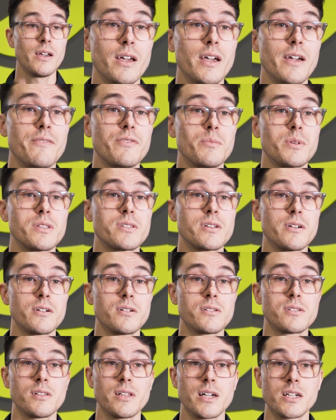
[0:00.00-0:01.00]
If the
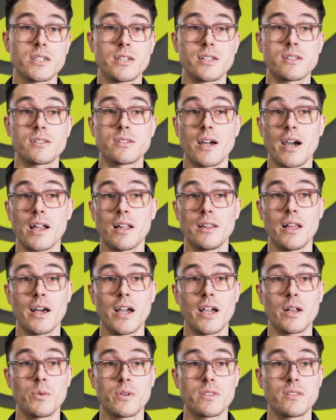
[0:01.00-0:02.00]
material selection is not
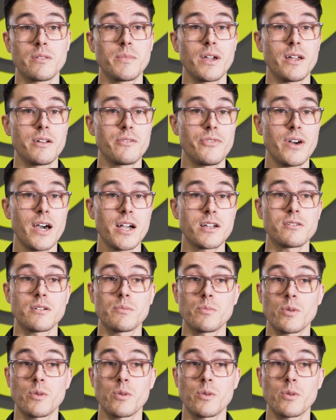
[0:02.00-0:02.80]
aligned with the manufacturing